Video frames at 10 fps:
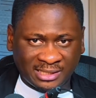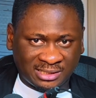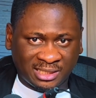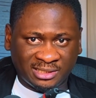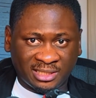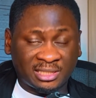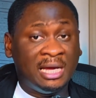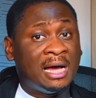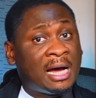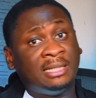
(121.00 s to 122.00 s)
intelligence,
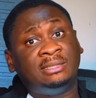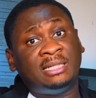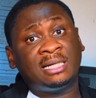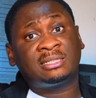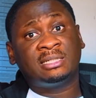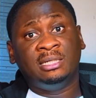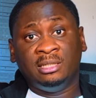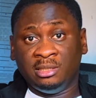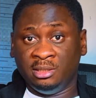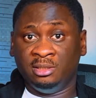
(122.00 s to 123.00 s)
and that
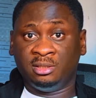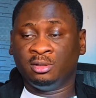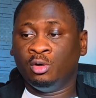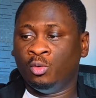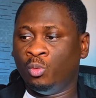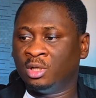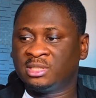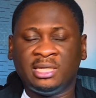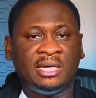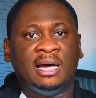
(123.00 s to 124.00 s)
is
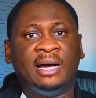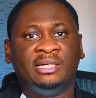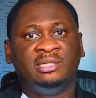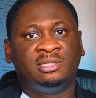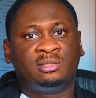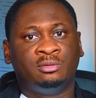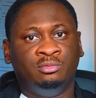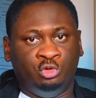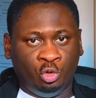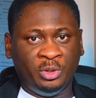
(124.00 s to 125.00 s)
what AI is
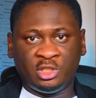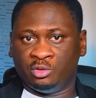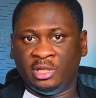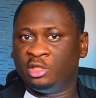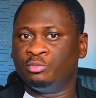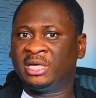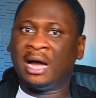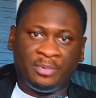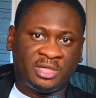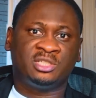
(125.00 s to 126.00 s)
doing today to make
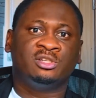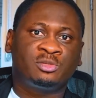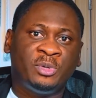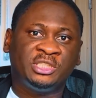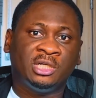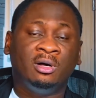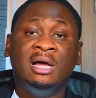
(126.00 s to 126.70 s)
applications special.